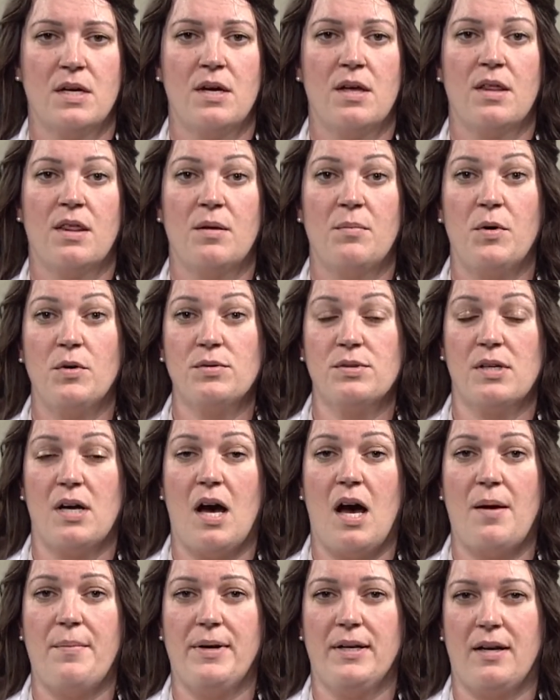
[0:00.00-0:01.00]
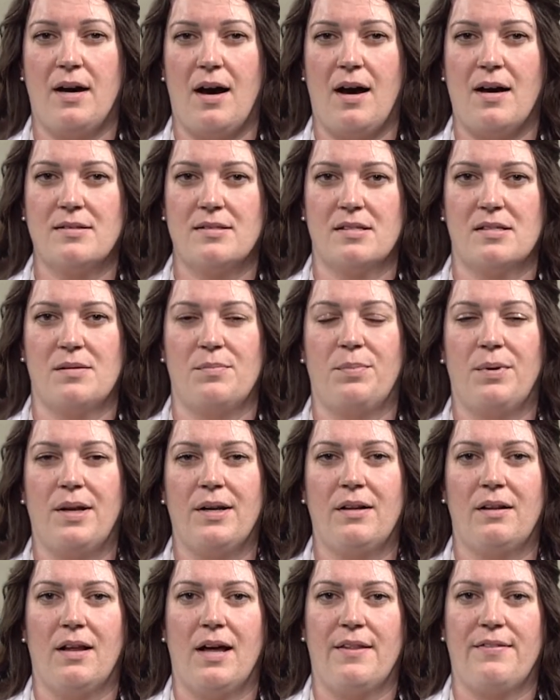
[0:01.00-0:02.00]
The most common cause is a
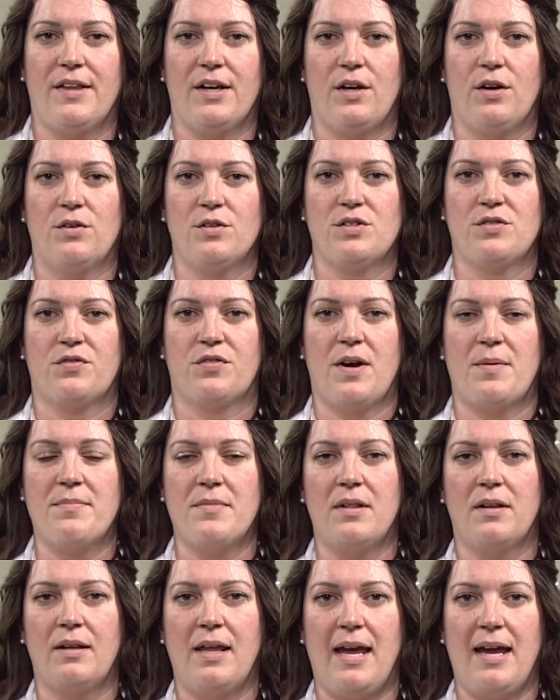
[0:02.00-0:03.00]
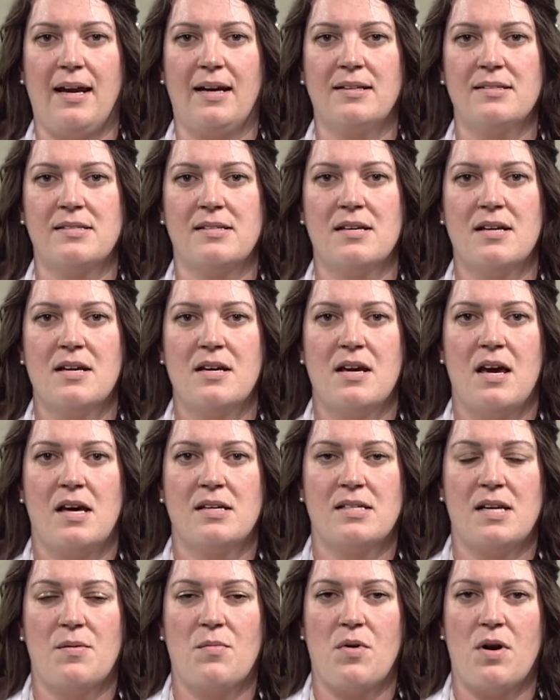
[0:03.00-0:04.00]
blood clot that goes from the legs
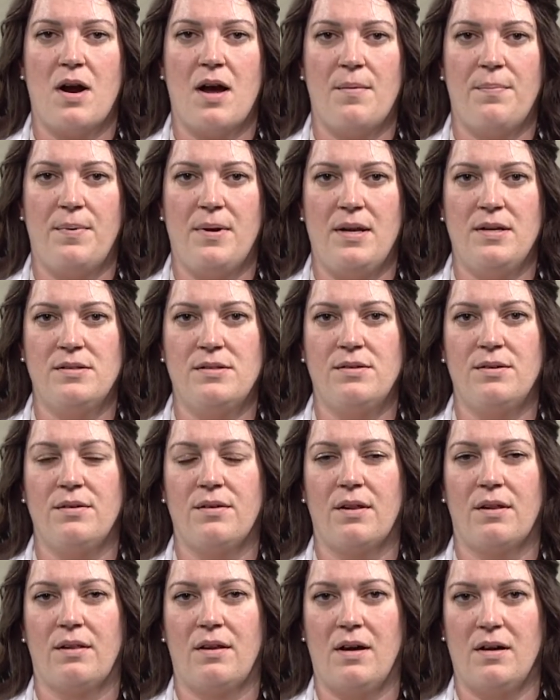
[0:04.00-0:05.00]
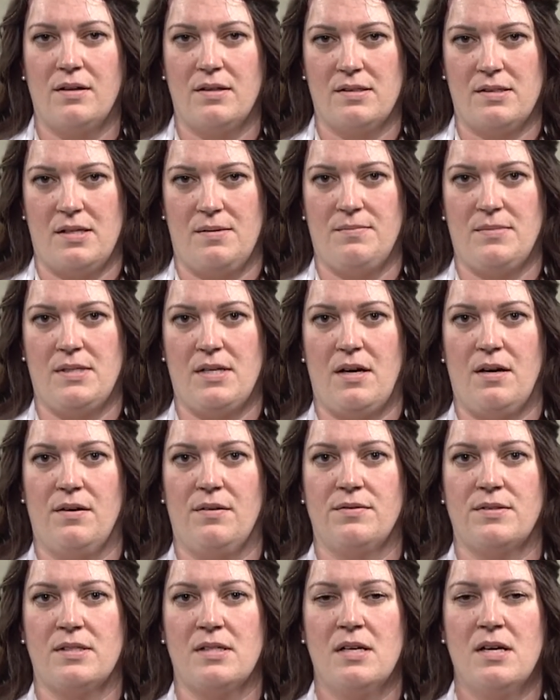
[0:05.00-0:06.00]
somewhere up into the lungs
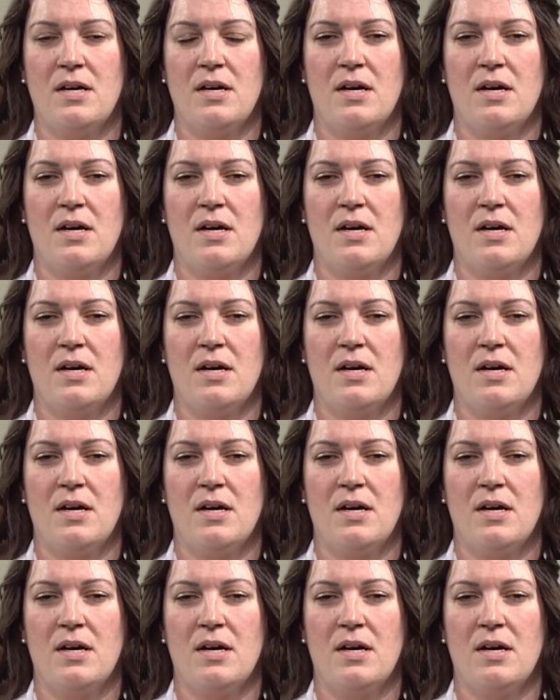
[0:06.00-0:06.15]
themselves.